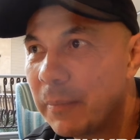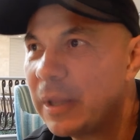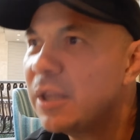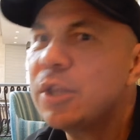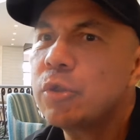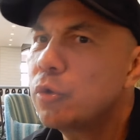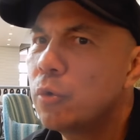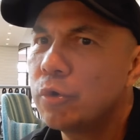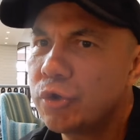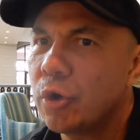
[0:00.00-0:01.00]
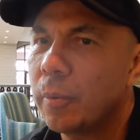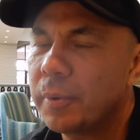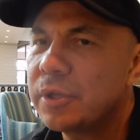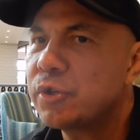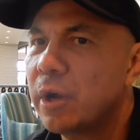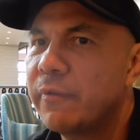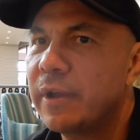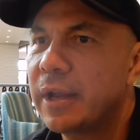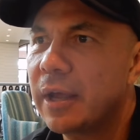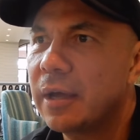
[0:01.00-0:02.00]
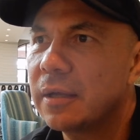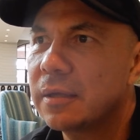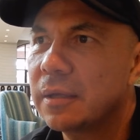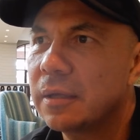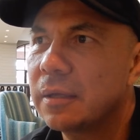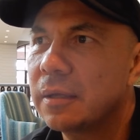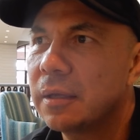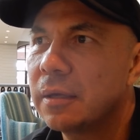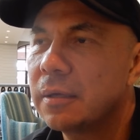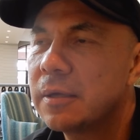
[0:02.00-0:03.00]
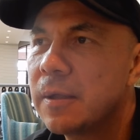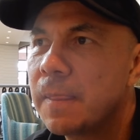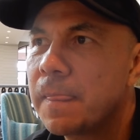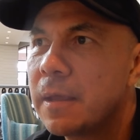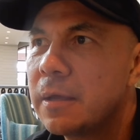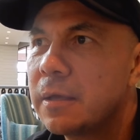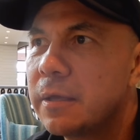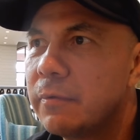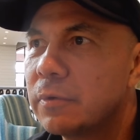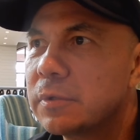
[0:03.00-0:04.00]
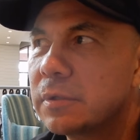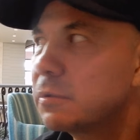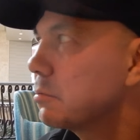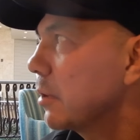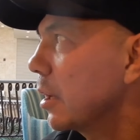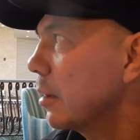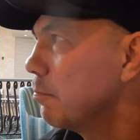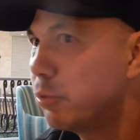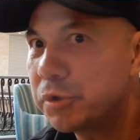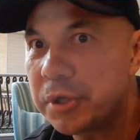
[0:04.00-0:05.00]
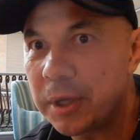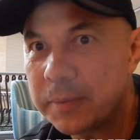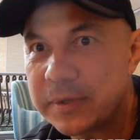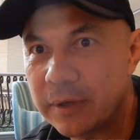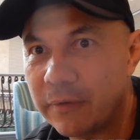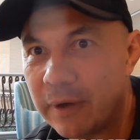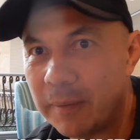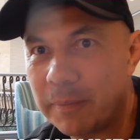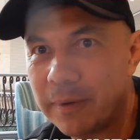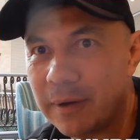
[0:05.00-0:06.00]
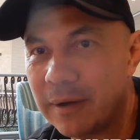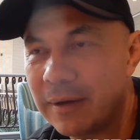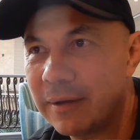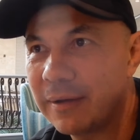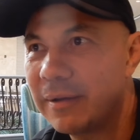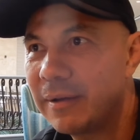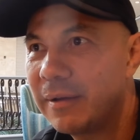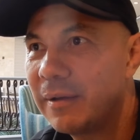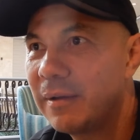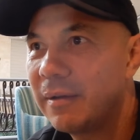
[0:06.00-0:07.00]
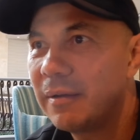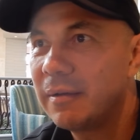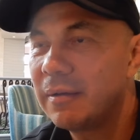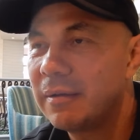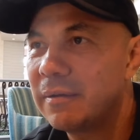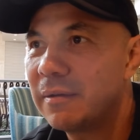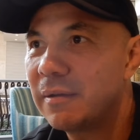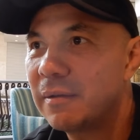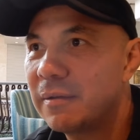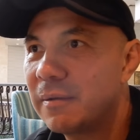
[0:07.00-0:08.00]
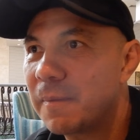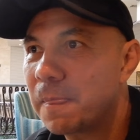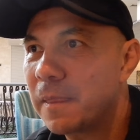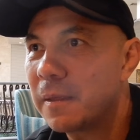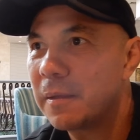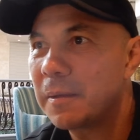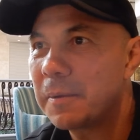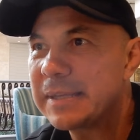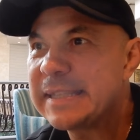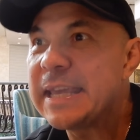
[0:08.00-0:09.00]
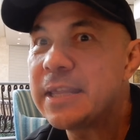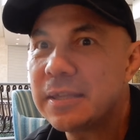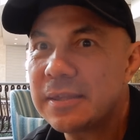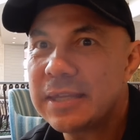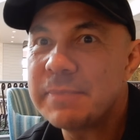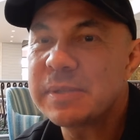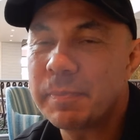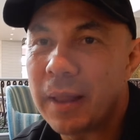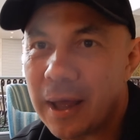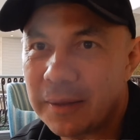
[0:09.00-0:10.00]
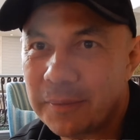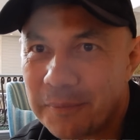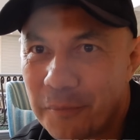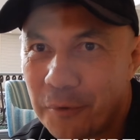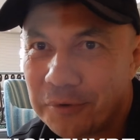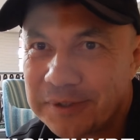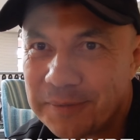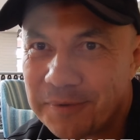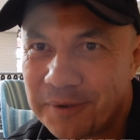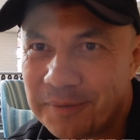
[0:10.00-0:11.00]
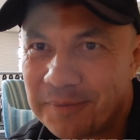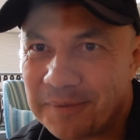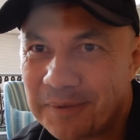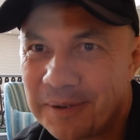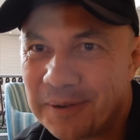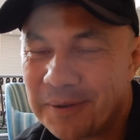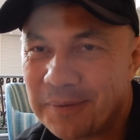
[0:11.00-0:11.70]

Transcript: but he did good job. He tried very hard, and uh, he was like uh, boosting himself up. Uh, yes, uh, seeing team's blood more sometimes, uh,